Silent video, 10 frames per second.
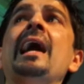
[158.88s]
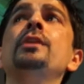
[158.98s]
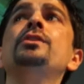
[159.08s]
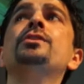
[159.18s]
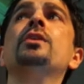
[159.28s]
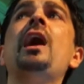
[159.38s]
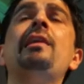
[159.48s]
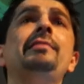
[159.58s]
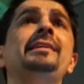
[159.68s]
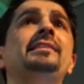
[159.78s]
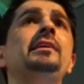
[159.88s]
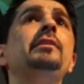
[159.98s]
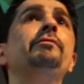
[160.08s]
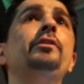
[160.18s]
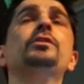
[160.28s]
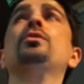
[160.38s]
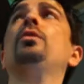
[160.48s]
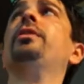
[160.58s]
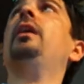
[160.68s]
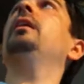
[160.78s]
and Shigara is the first
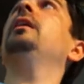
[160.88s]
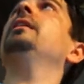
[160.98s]
author.